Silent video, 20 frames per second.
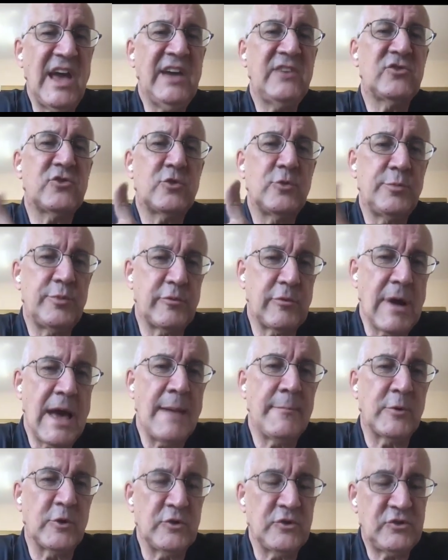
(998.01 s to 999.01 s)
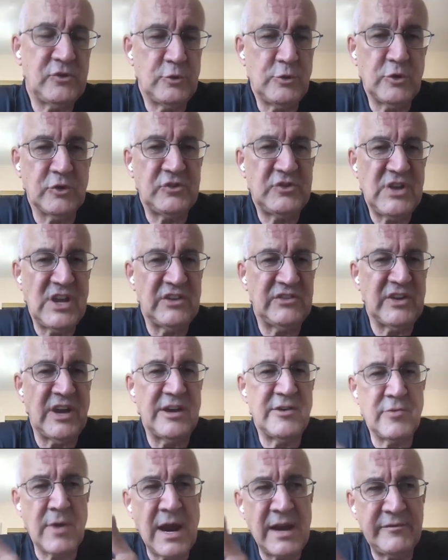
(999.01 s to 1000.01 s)
extra parameters to your
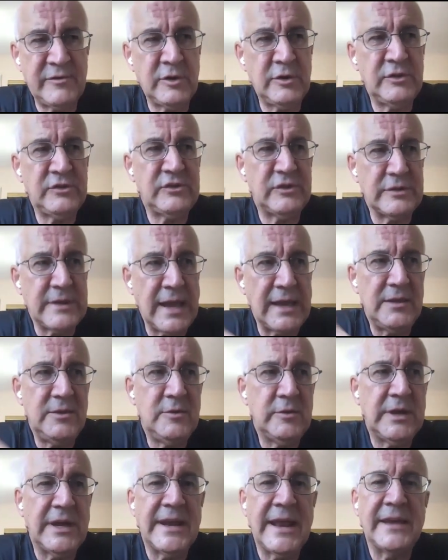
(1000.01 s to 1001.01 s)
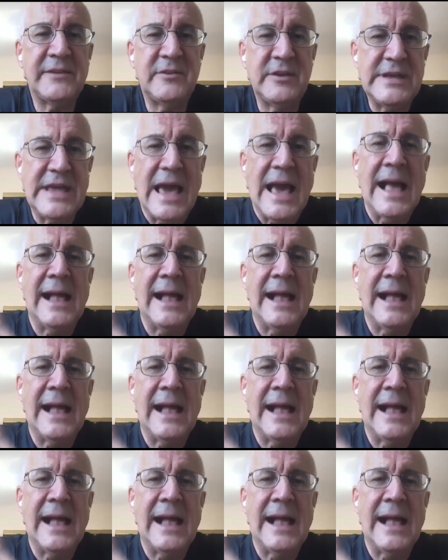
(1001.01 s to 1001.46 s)
CSI driver so that you can actually